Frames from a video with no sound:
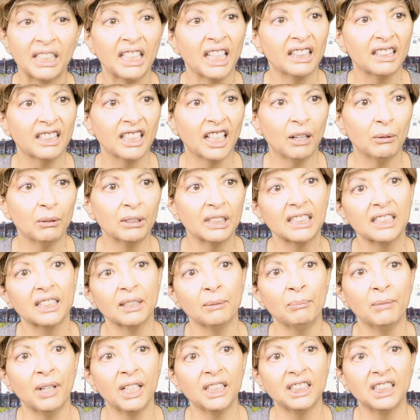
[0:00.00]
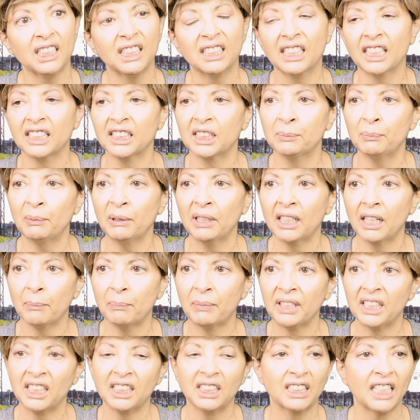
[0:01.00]
we get there, we'll get some munchies, then split up
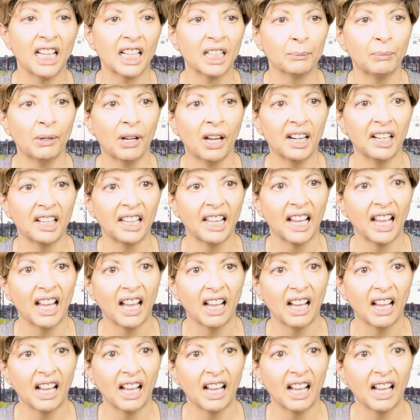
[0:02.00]
and each take a pot of the